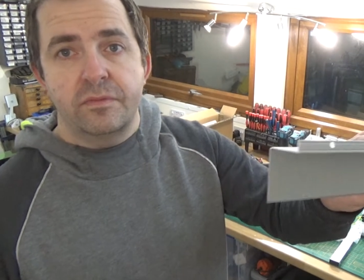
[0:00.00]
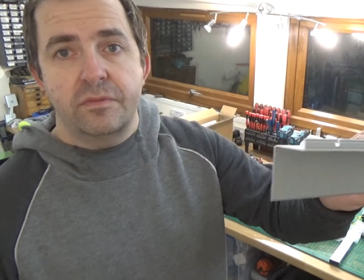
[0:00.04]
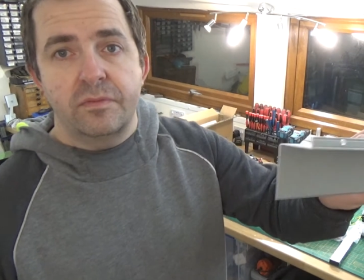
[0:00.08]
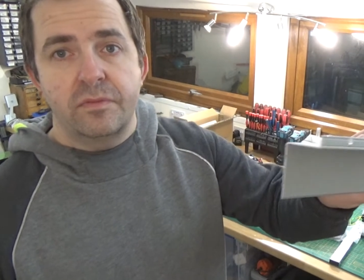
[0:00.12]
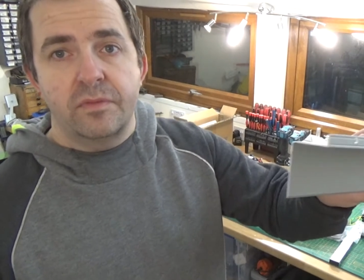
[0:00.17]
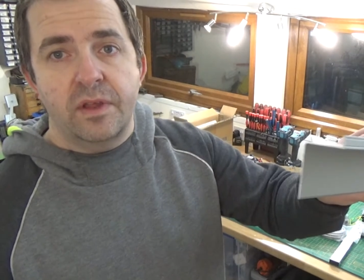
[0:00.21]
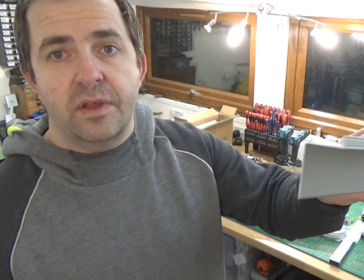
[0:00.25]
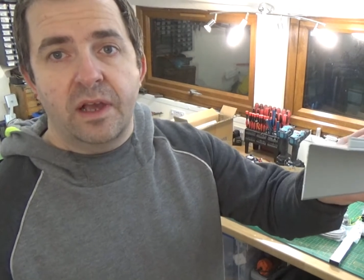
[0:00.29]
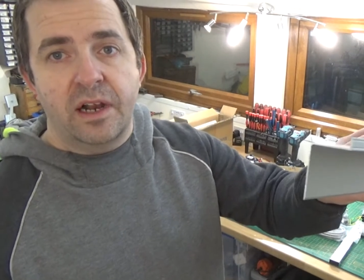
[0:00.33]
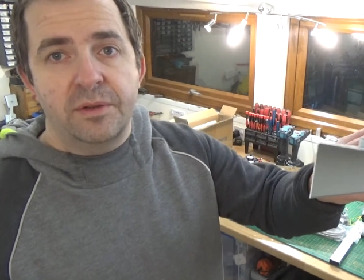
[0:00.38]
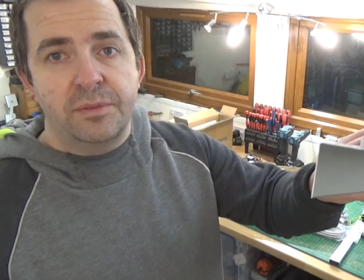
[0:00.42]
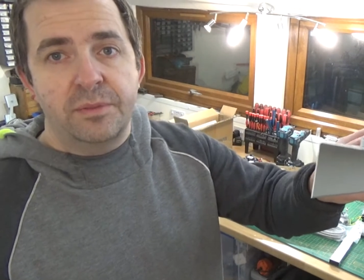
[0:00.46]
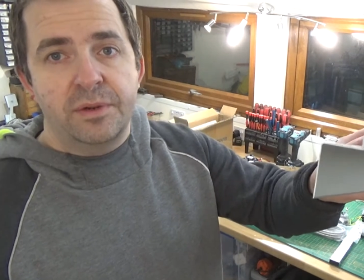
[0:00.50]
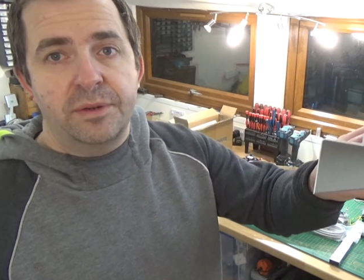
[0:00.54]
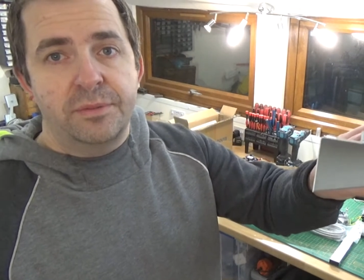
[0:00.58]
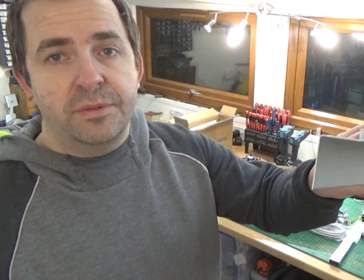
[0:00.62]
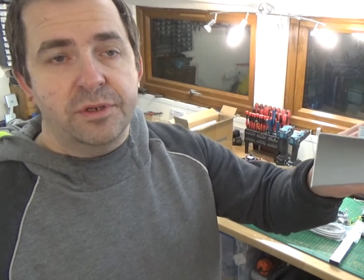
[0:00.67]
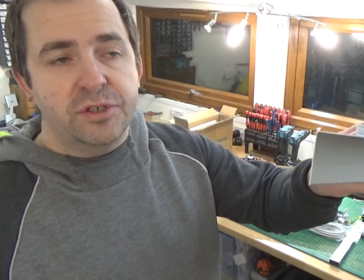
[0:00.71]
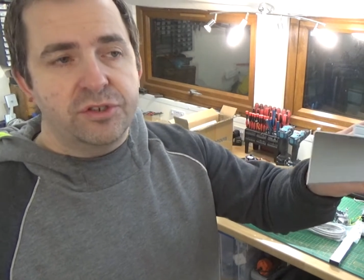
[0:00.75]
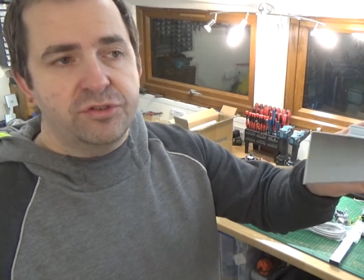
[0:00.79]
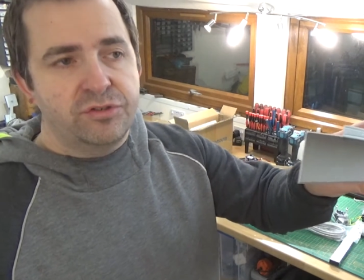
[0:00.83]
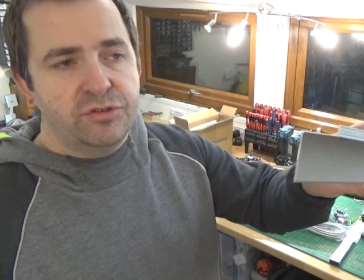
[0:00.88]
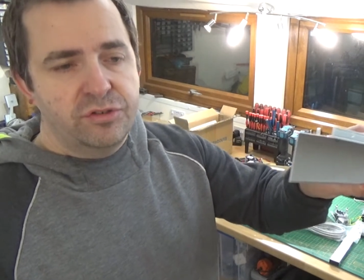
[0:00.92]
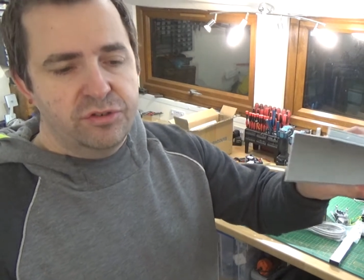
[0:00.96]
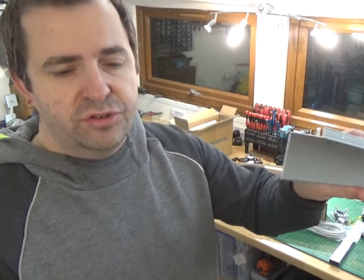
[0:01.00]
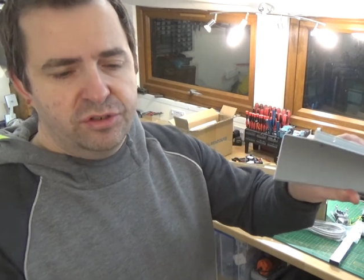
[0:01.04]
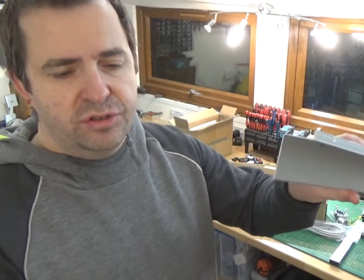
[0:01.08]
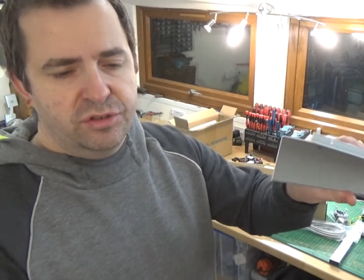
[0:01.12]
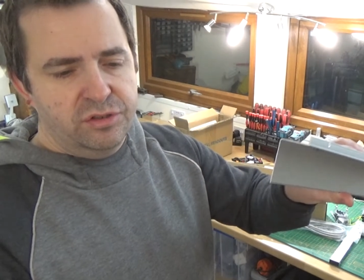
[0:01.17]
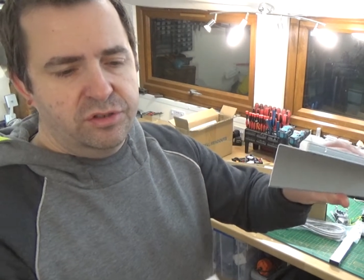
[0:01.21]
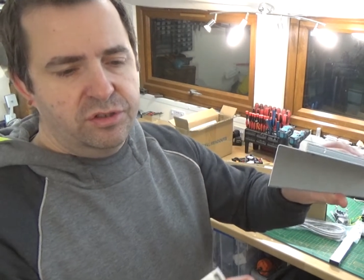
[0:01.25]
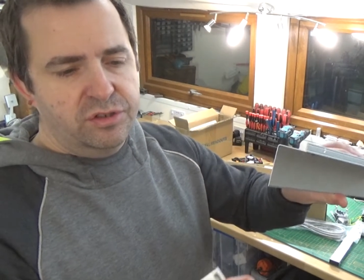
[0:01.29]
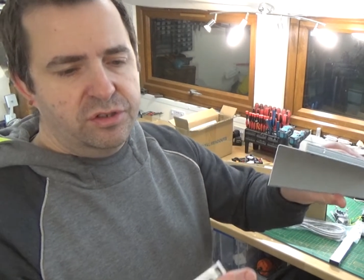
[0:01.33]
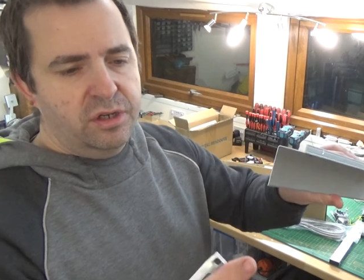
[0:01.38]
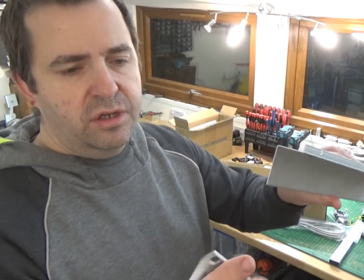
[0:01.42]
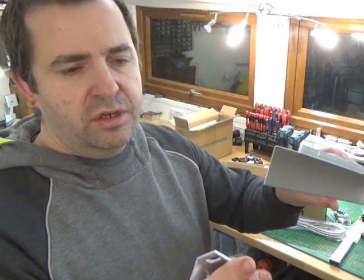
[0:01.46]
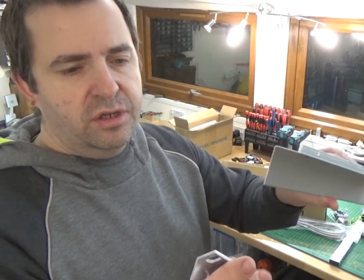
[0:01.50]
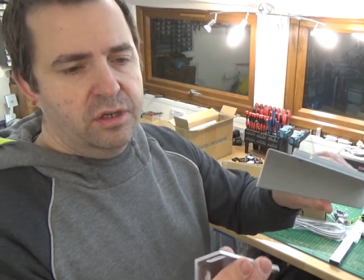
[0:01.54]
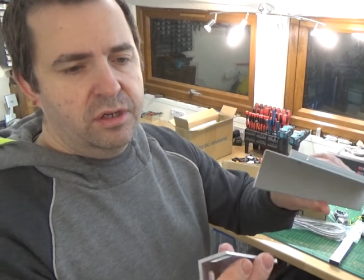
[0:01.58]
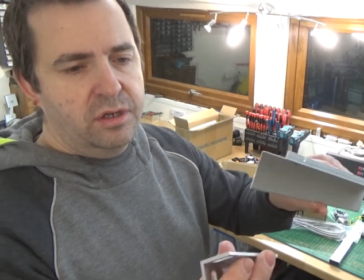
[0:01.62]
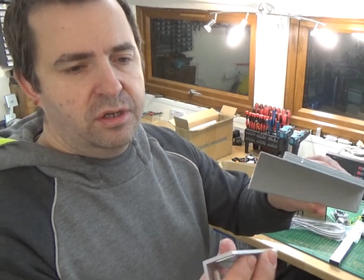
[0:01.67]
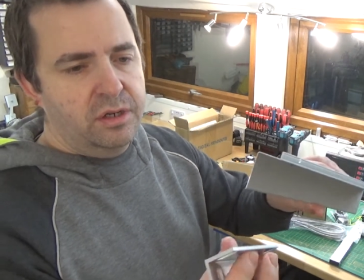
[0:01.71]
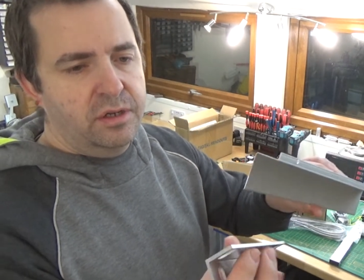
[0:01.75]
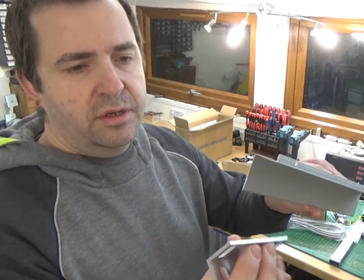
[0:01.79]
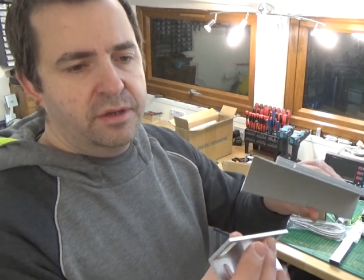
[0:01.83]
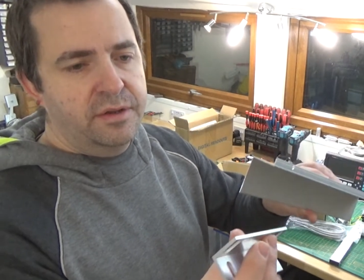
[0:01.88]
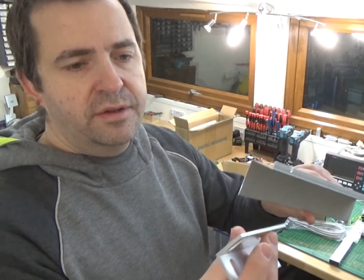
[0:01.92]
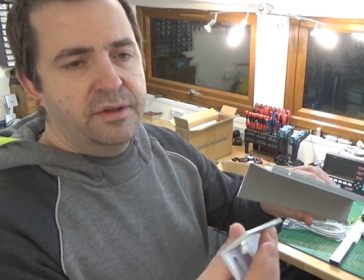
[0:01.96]
aluminium extrusions,
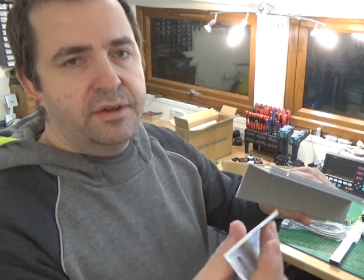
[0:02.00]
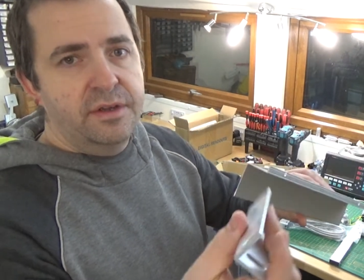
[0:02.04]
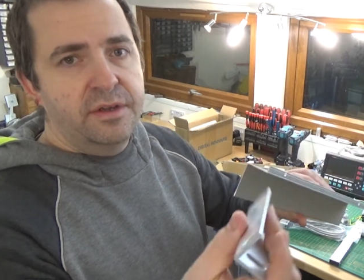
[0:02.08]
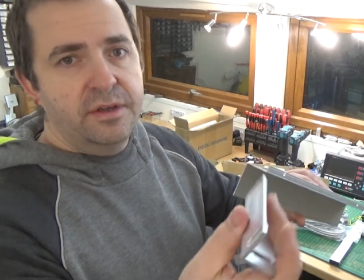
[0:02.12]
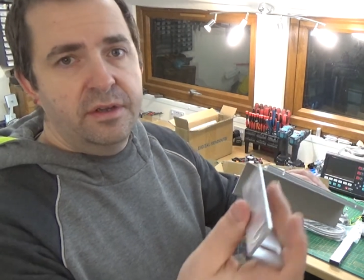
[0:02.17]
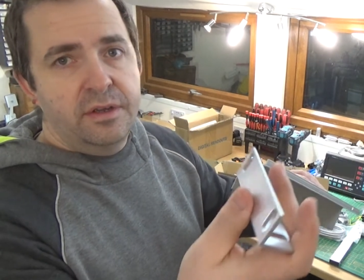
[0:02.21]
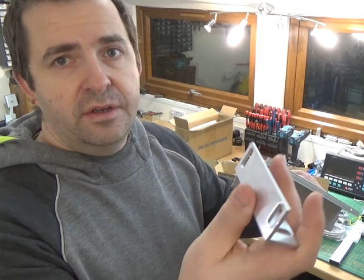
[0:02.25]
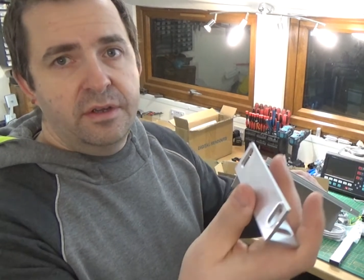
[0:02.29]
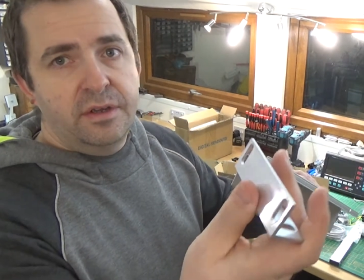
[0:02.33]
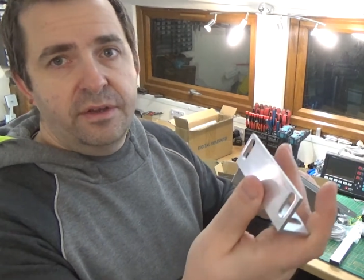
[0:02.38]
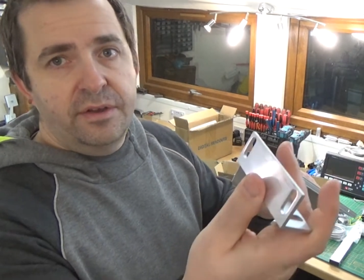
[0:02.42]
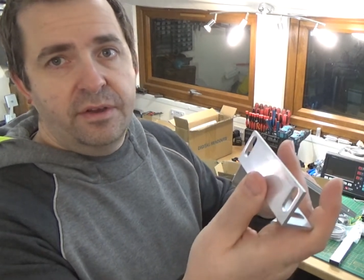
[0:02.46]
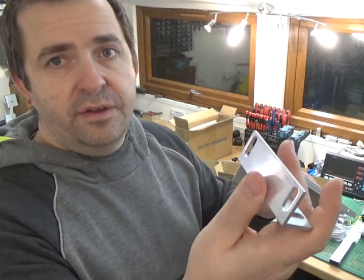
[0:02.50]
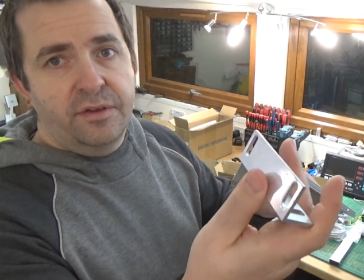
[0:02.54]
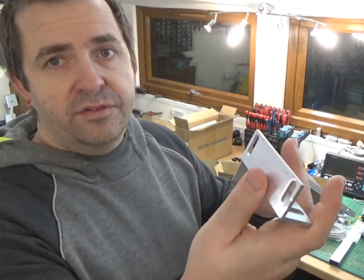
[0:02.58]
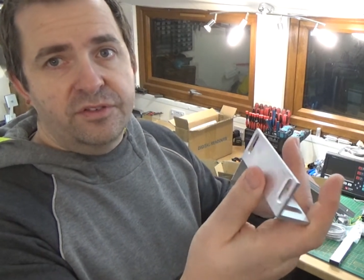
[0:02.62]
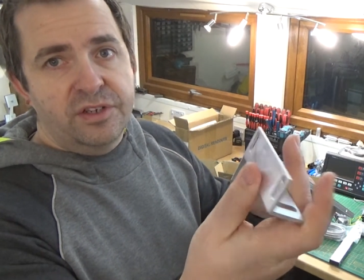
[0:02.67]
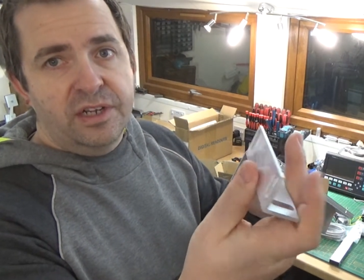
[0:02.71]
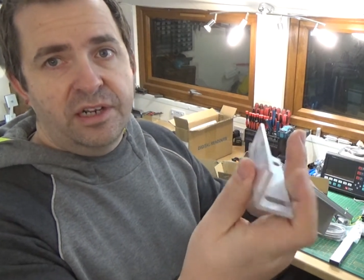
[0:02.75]
obviously